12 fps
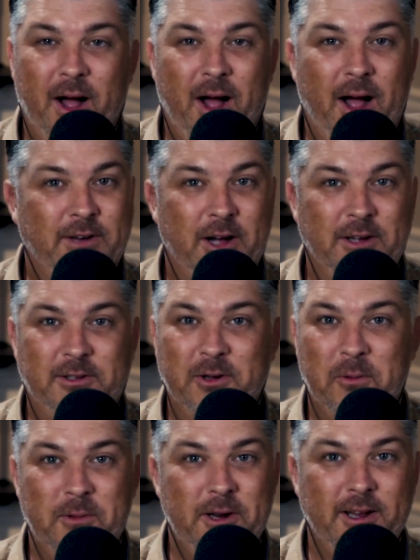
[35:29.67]
I've got
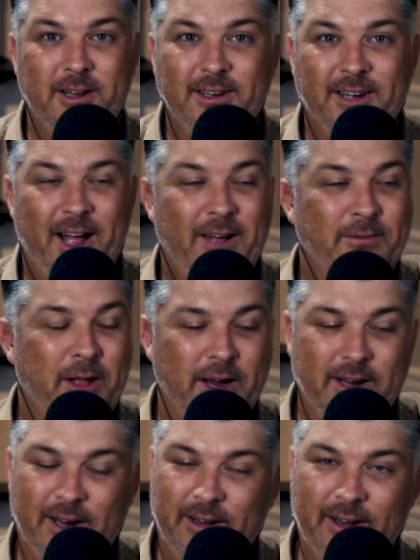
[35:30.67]
so many. I have
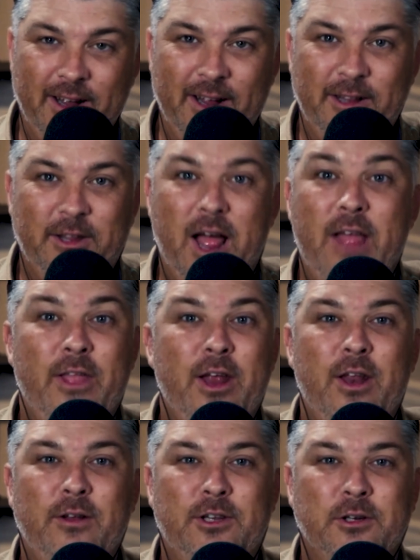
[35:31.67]
like, and they,
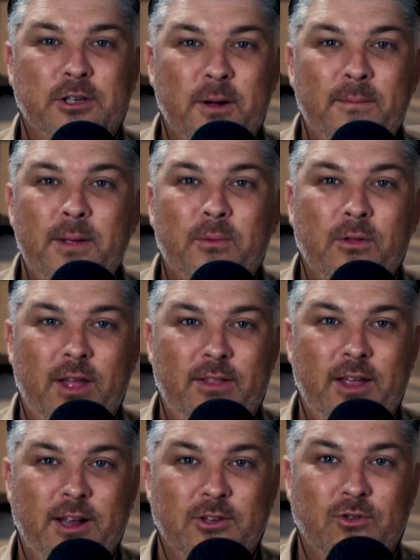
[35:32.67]
to some people, they
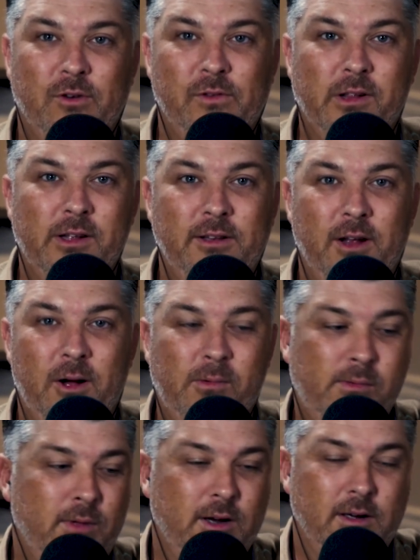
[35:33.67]
think it's trivial and dumb.
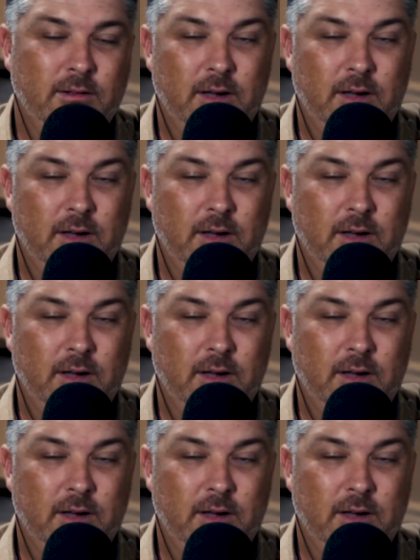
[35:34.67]
I'm like,